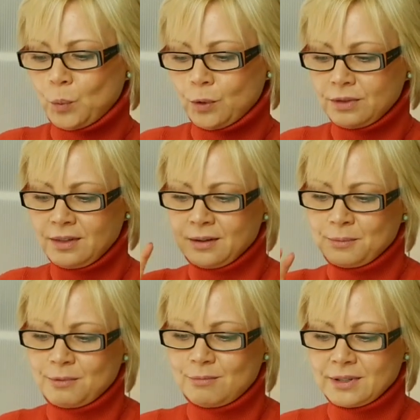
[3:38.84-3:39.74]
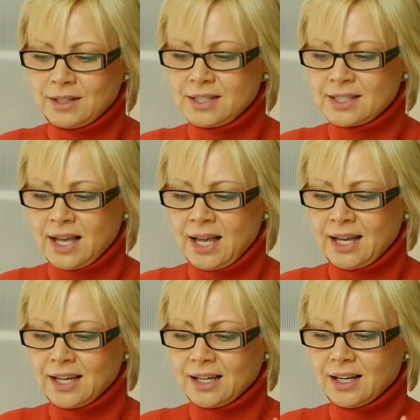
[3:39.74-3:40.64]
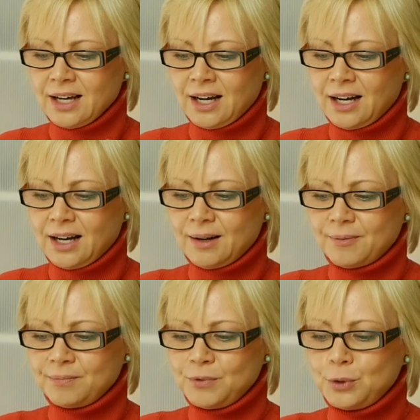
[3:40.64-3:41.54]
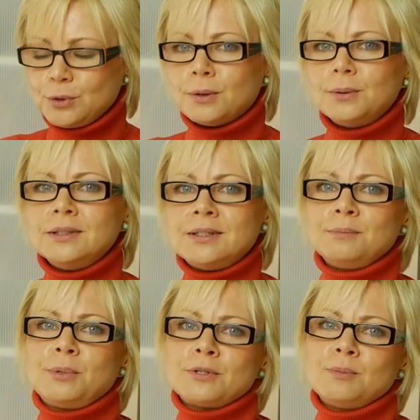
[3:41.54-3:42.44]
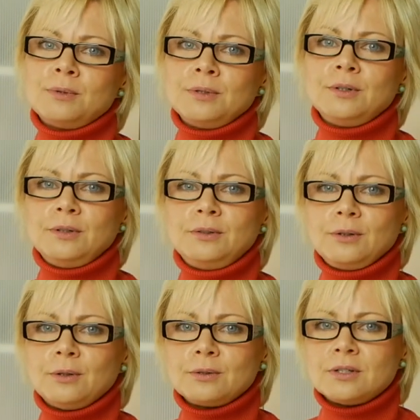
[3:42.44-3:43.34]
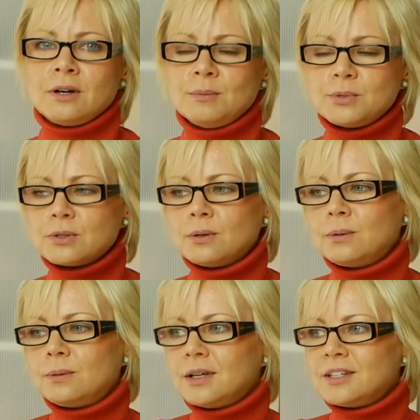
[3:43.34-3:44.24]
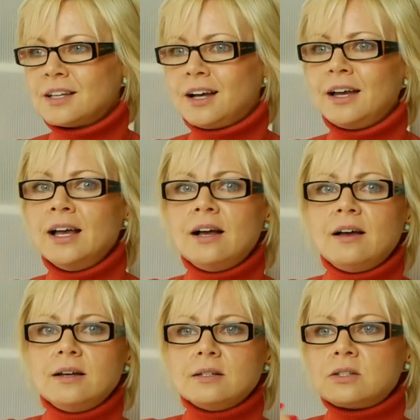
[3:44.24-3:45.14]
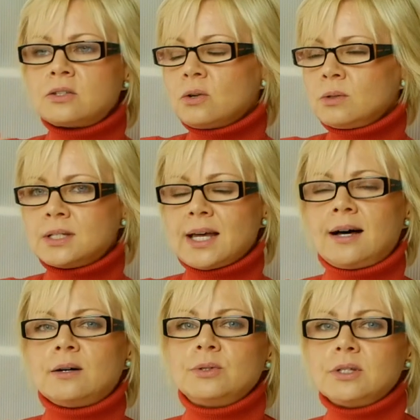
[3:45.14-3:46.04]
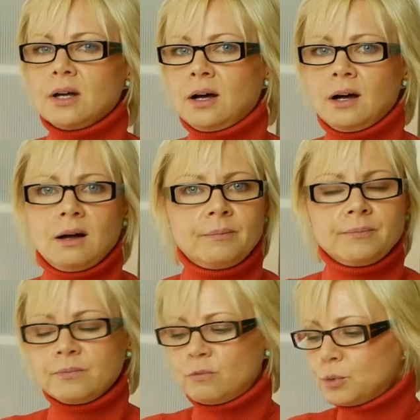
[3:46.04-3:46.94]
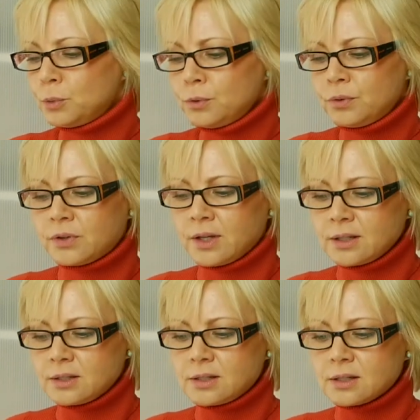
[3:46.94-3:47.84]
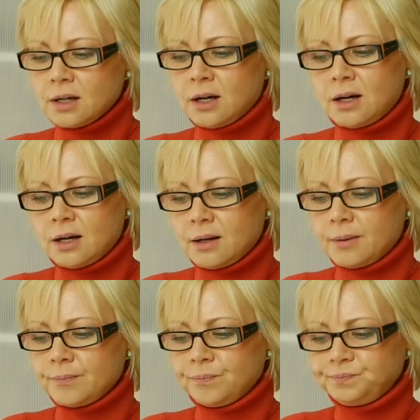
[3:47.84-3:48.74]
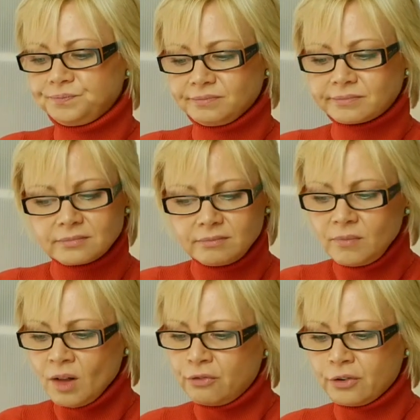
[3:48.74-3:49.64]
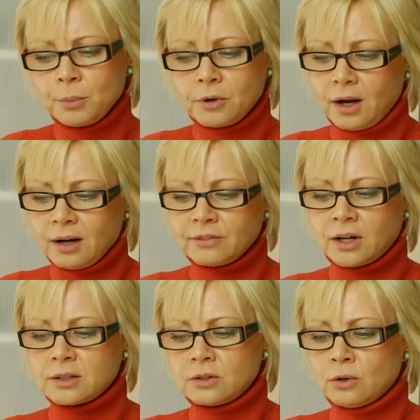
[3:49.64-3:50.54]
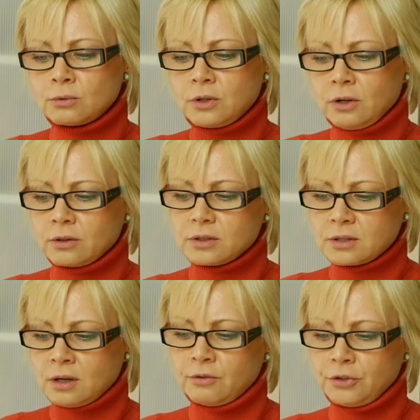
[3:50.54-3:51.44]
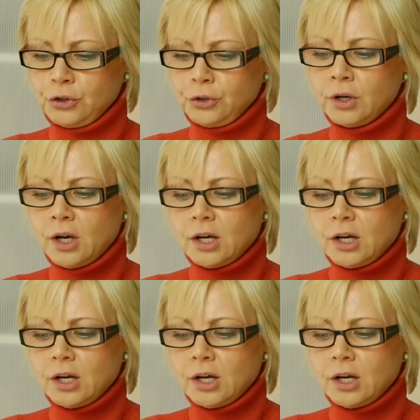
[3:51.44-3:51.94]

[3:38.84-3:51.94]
what they're saying, you know, it's impossible in a long time. So they say, sort it out, remove things from your life that are not longer serving you.